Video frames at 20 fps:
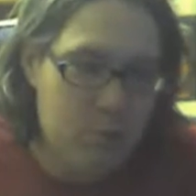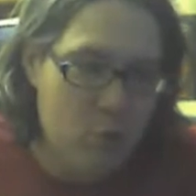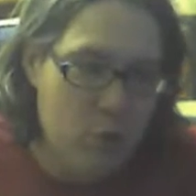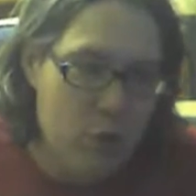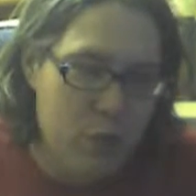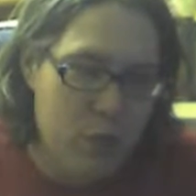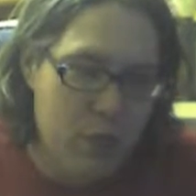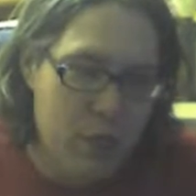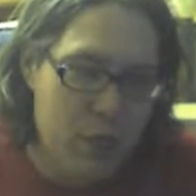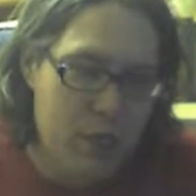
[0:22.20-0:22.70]
this
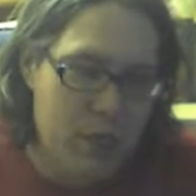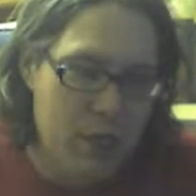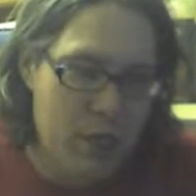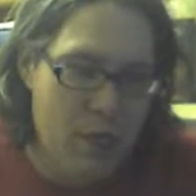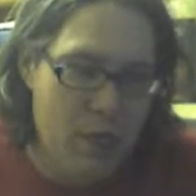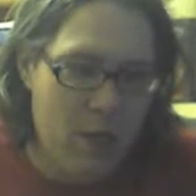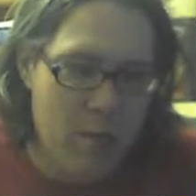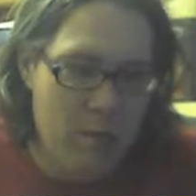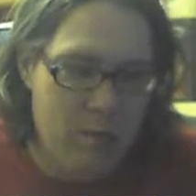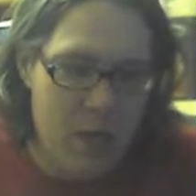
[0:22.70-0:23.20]
morning I get
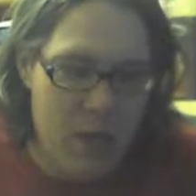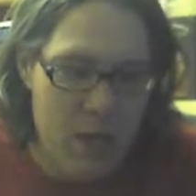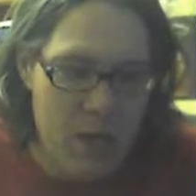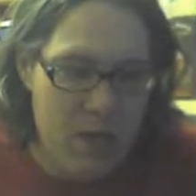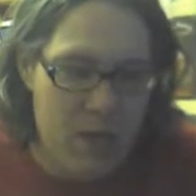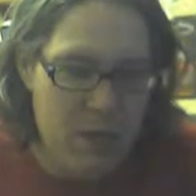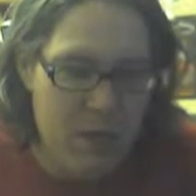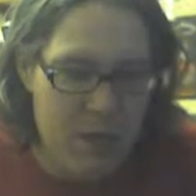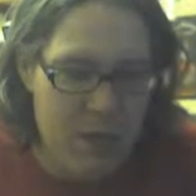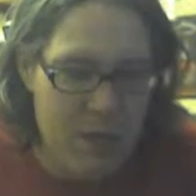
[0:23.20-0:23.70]
out of
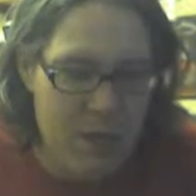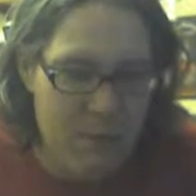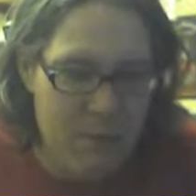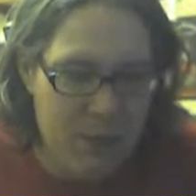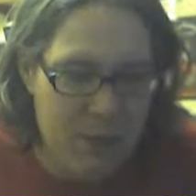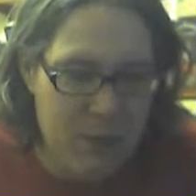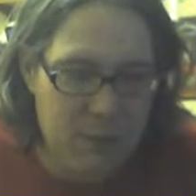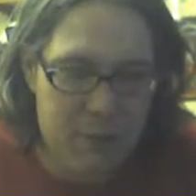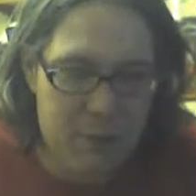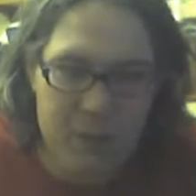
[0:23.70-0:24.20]
bed,
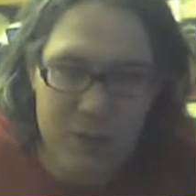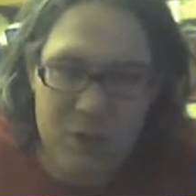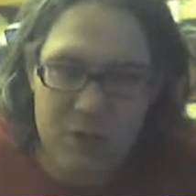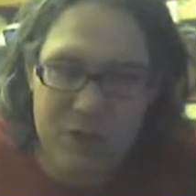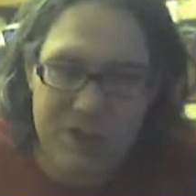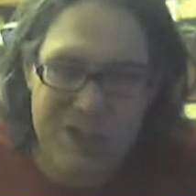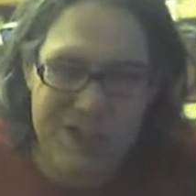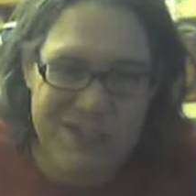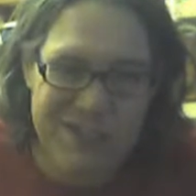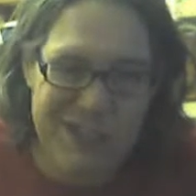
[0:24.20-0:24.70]
my
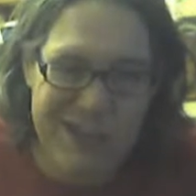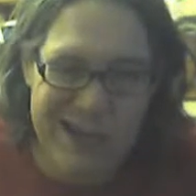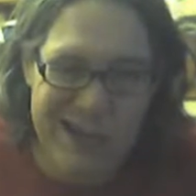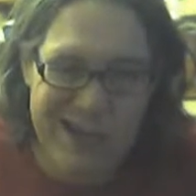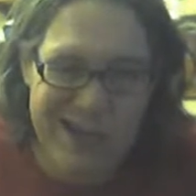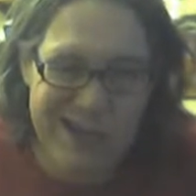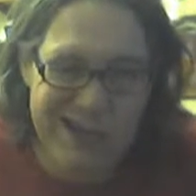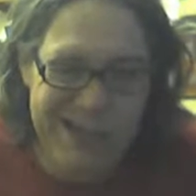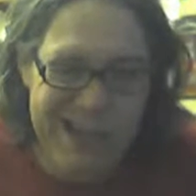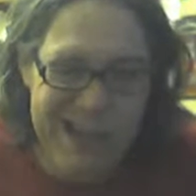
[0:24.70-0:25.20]
computer gets
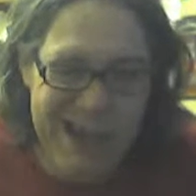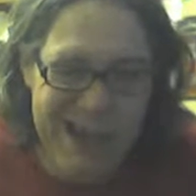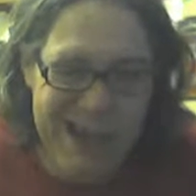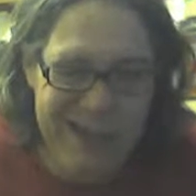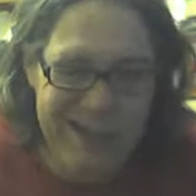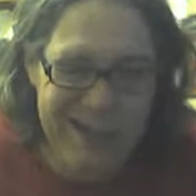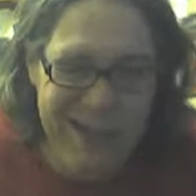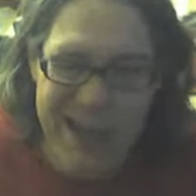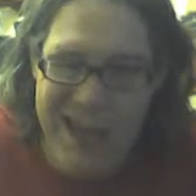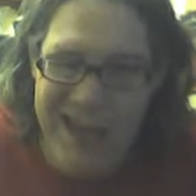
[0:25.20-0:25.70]
on,
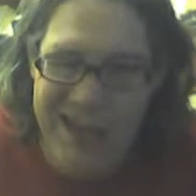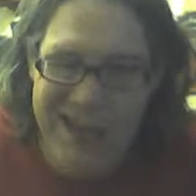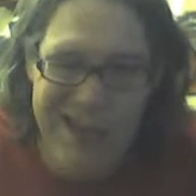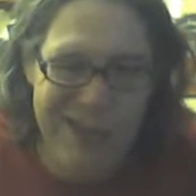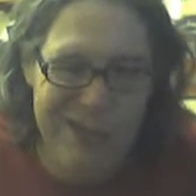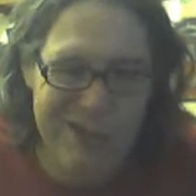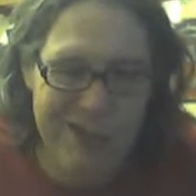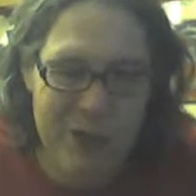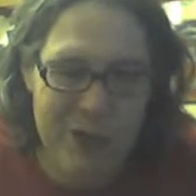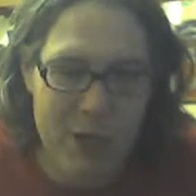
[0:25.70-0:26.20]
and I had
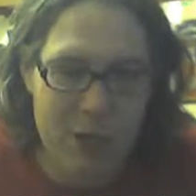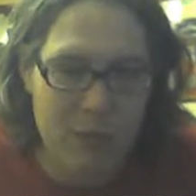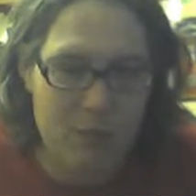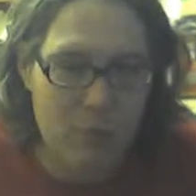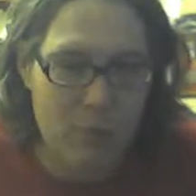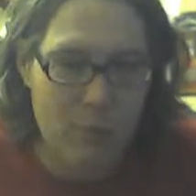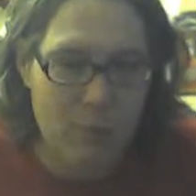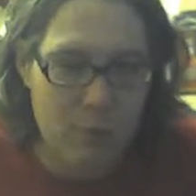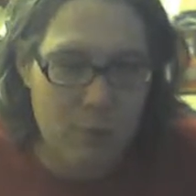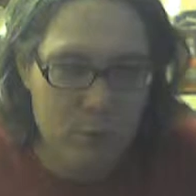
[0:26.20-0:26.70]
internet
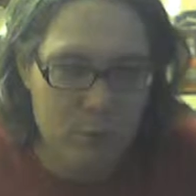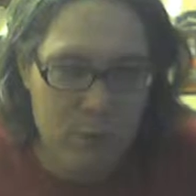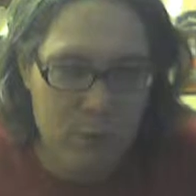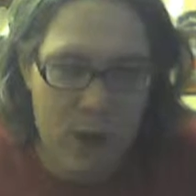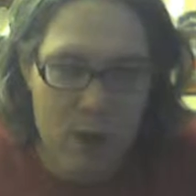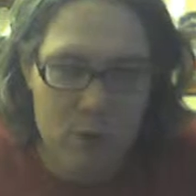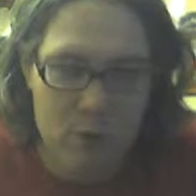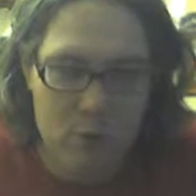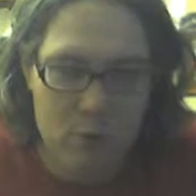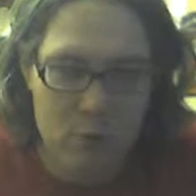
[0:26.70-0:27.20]
trouble. The
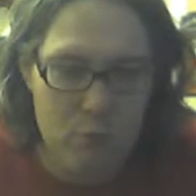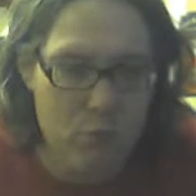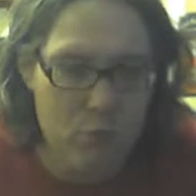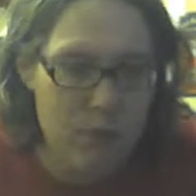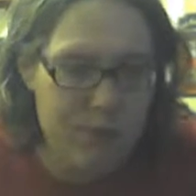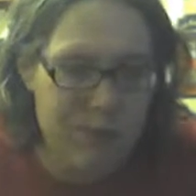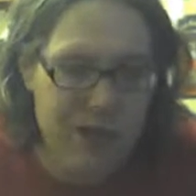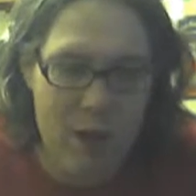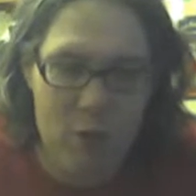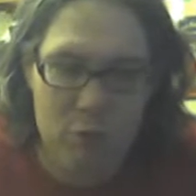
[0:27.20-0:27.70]
router
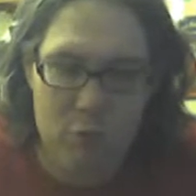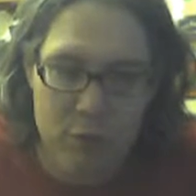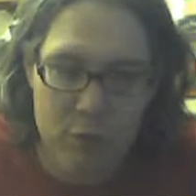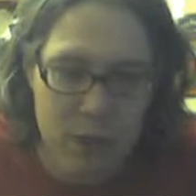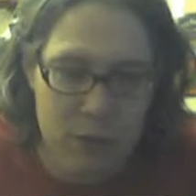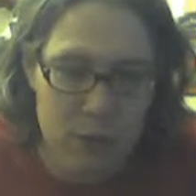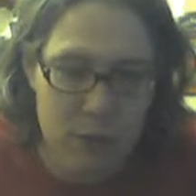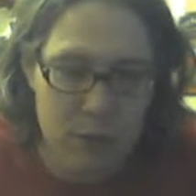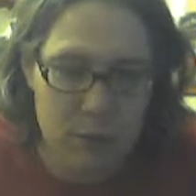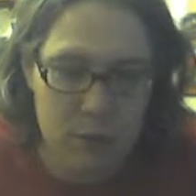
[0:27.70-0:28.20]
was not
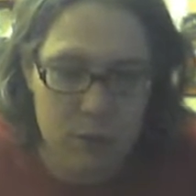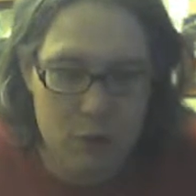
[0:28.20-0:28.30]
reading.